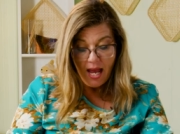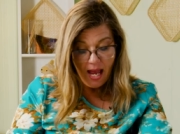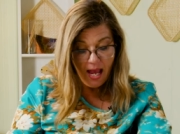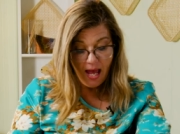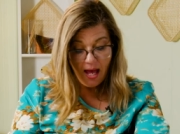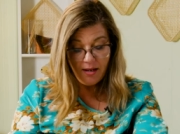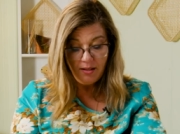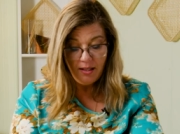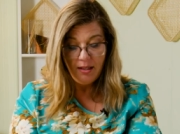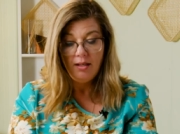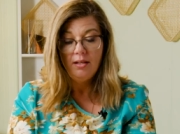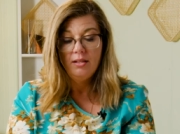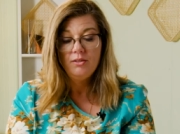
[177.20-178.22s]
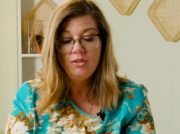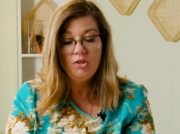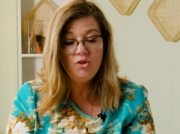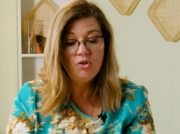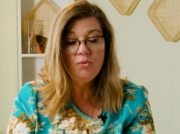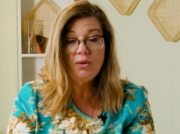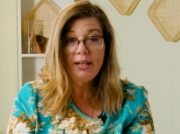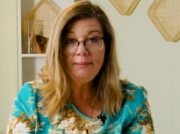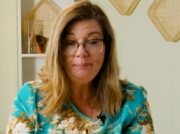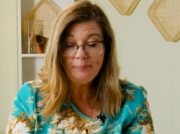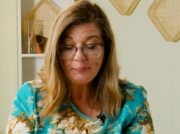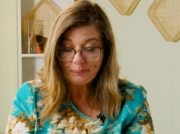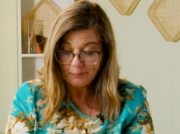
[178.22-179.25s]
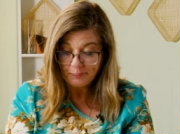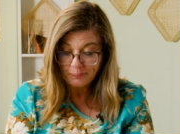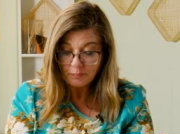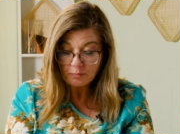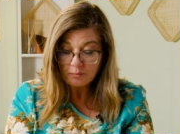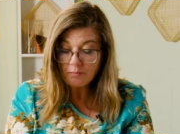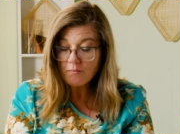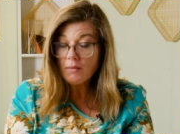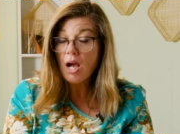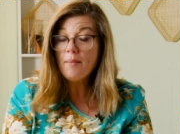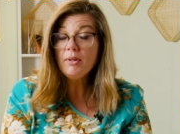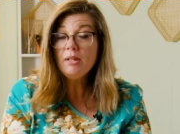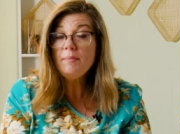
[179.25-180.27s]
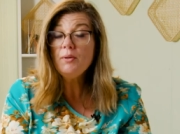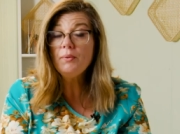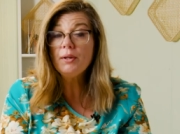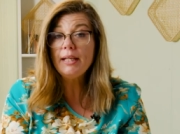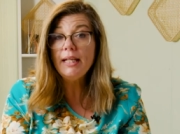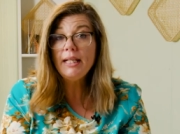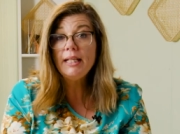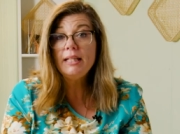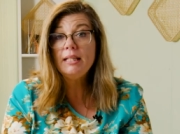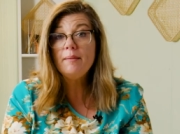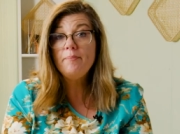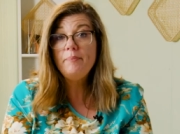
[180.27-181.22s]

And to join, I'm gonna be working the